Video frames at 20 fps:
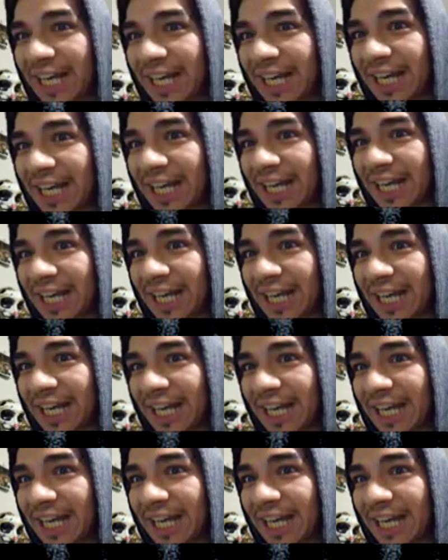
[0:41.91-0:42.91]
up a video
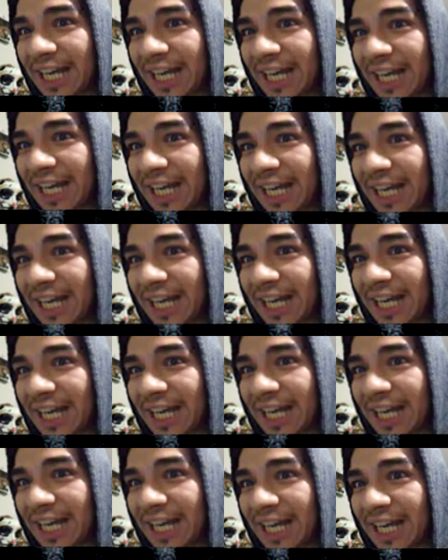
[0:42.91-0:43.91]
called Why
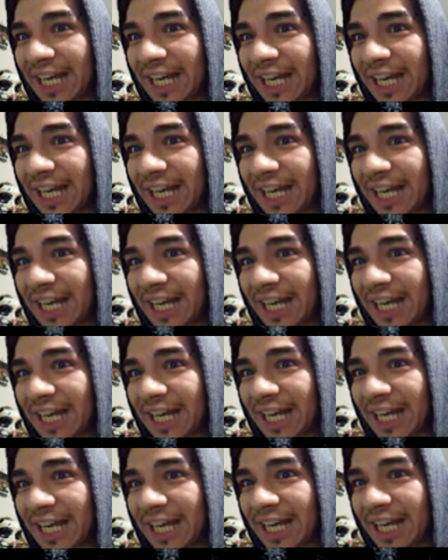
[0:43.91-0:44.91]
We Watch These
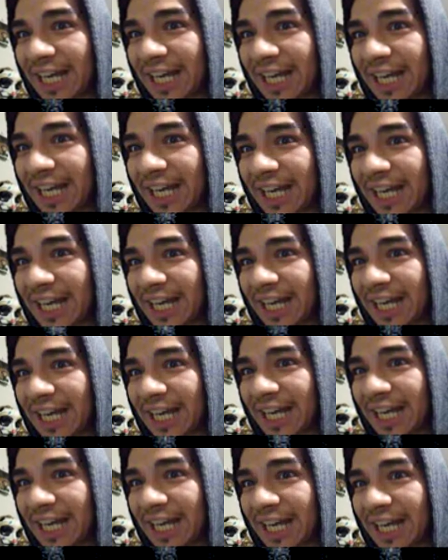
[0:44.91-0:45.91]
BS Movies.
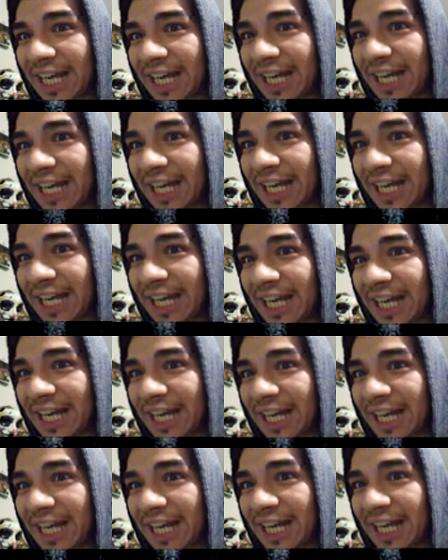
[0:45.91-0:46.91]
And as you can judge from
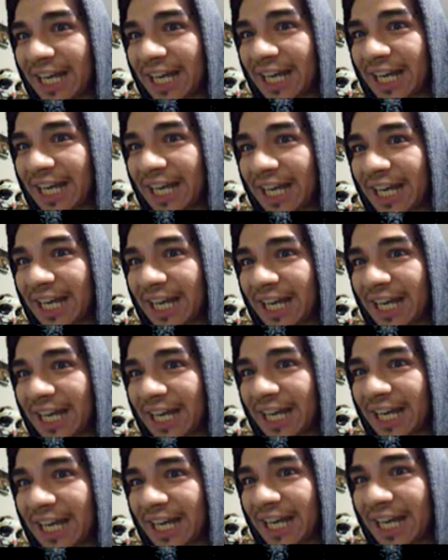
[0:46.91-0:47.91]
the thumbnail, it's going to be
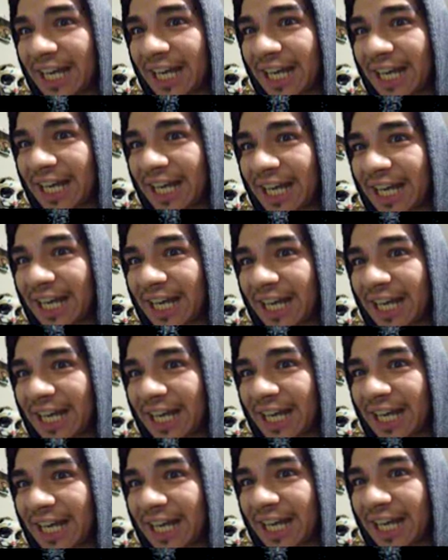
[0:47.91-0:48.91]
another rant
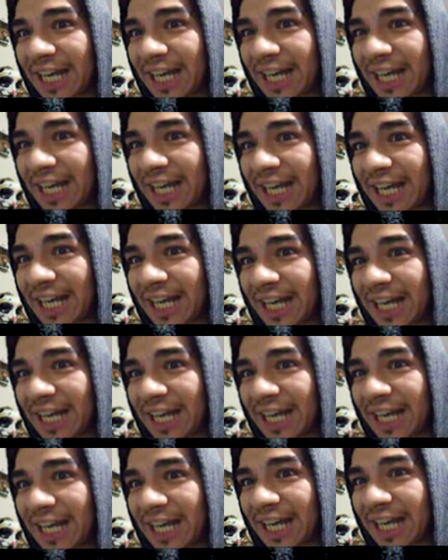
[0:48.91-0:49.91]
about how movie
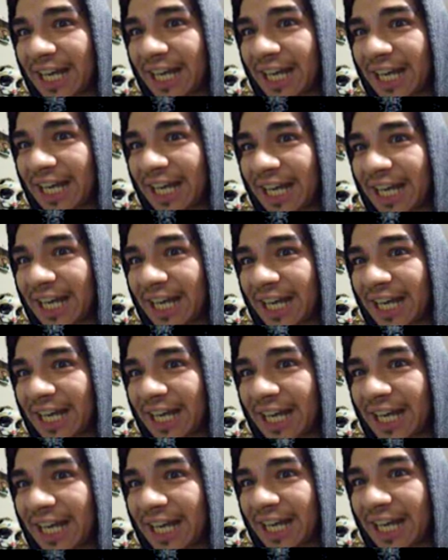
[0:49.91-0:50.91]
remakes are this awful
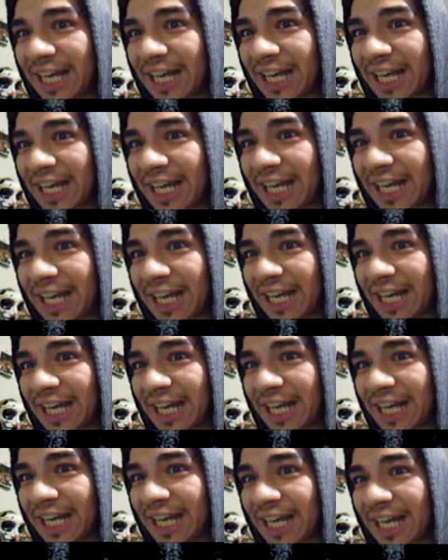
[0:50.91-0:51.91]
thing, and
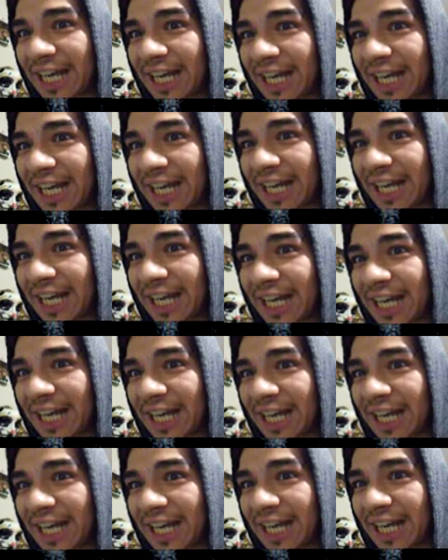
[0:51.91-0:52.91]
oh my god, it's
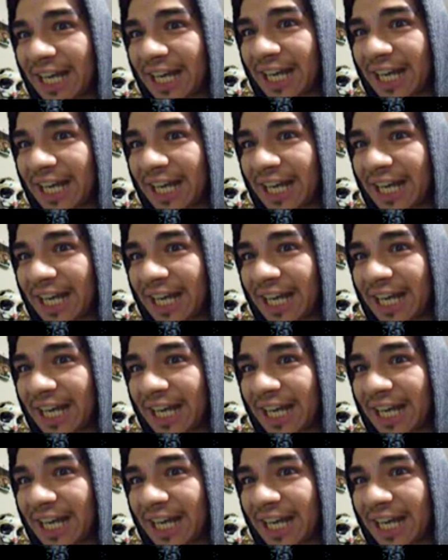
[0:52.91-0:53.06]
awful.